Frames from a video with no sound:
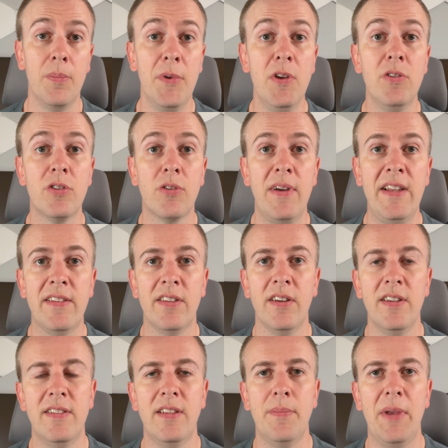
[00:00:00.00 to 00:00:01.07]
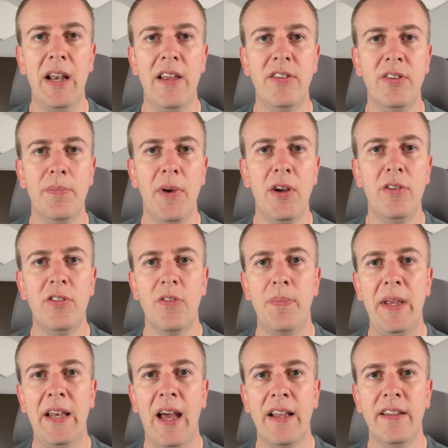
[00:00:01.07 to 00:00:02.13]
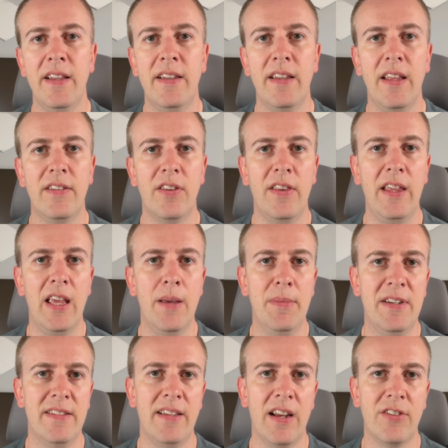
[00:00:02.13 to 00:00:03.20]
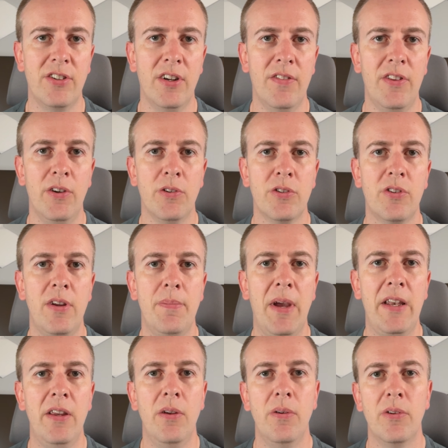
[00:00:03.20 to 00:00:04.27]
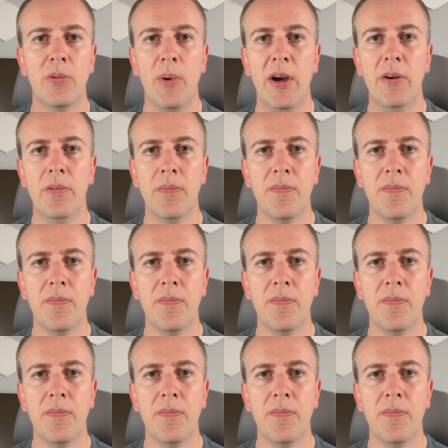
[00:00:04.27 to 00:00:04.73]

new screen size simulation modes have been added to the image section of the on-screen menu as well.